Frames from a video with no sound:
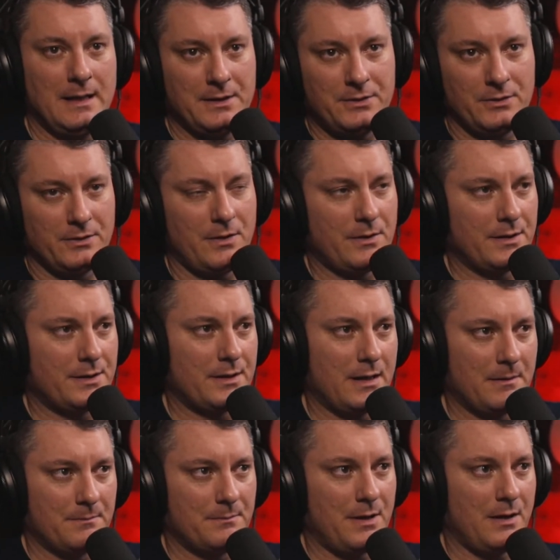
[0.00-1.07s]
you'll notice, I
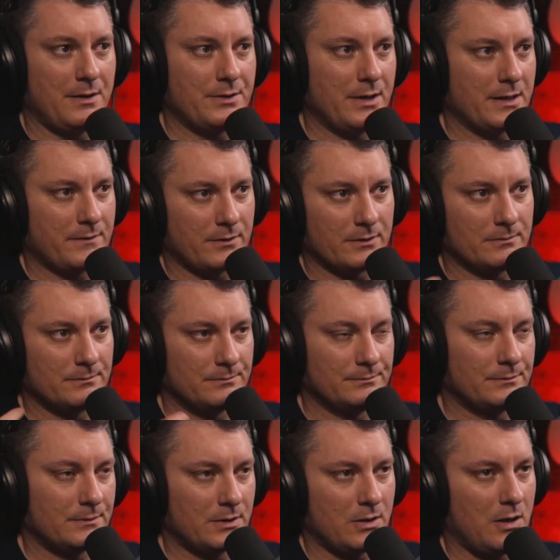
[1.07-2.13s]
apologize for
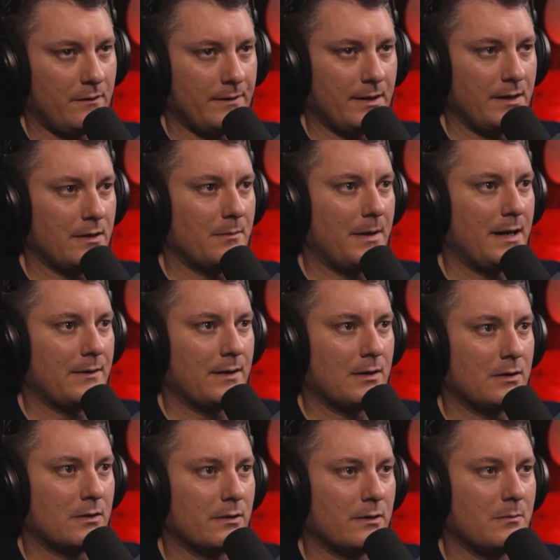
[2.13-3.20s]
coughing into the mic there,
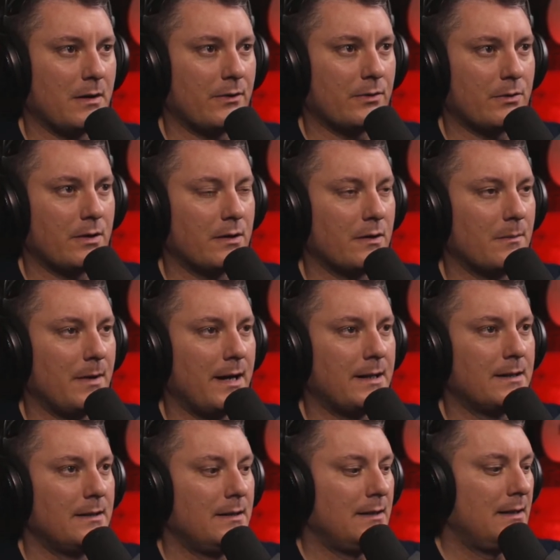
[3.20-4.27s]
clearing my throat into the mic.
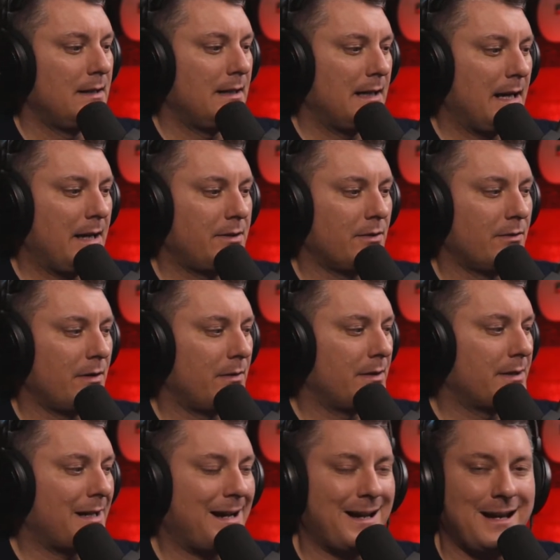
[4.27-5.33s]
As you'll notice,
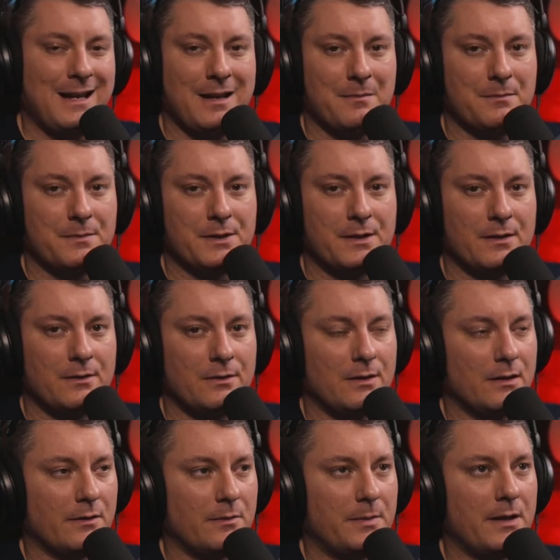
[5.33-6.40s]
I am still a
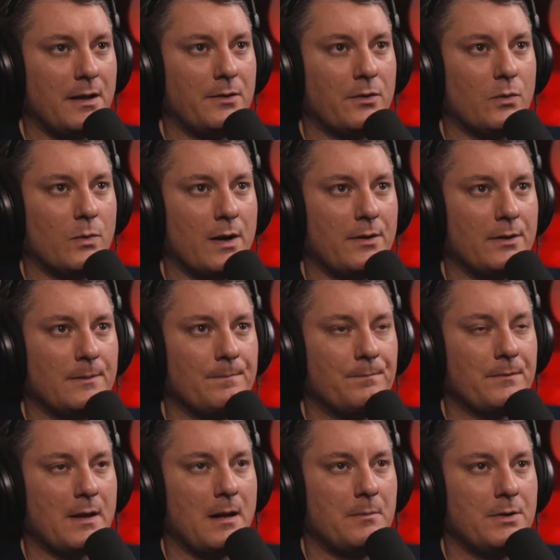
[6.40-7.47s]
little bit under the weather.
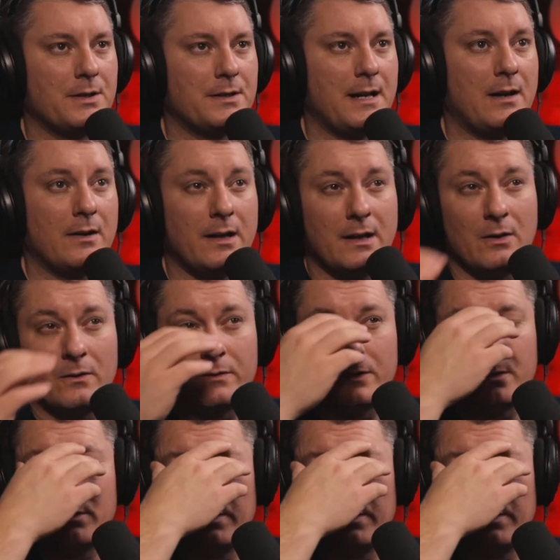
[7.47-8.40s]
I'm just now getting over